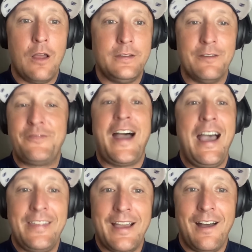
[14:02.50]

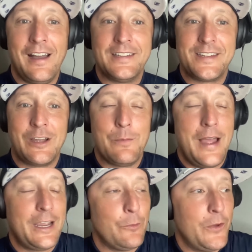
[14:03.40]
defy the odds to come
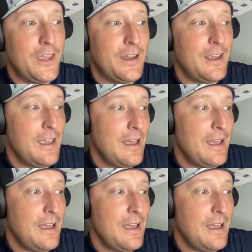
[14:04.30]
back and win.